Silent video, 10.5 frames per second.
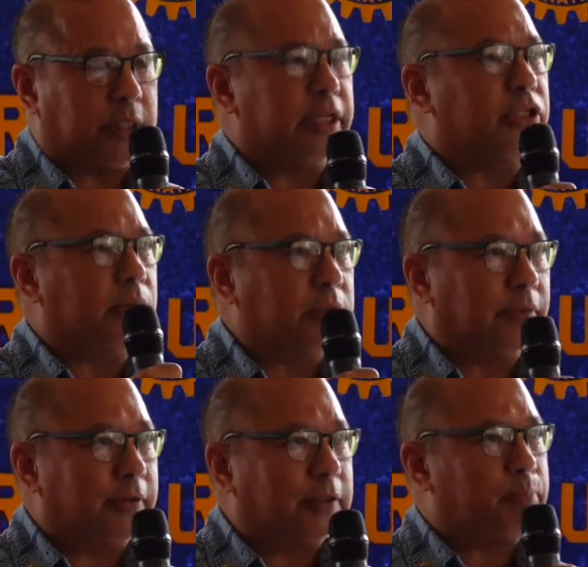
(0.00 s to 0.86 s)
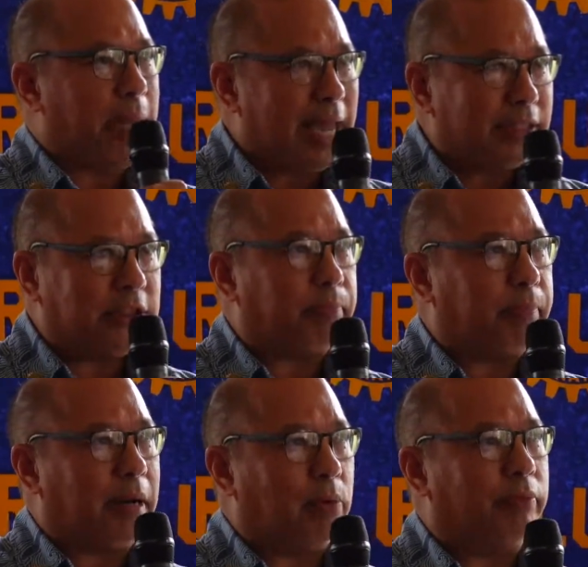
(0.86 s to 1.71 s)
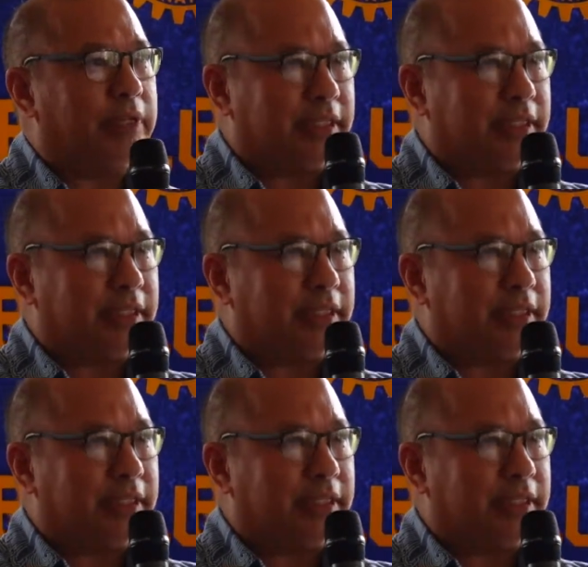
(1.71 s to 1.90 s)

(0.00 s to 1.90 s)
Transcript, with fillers: in terms of its balance of power.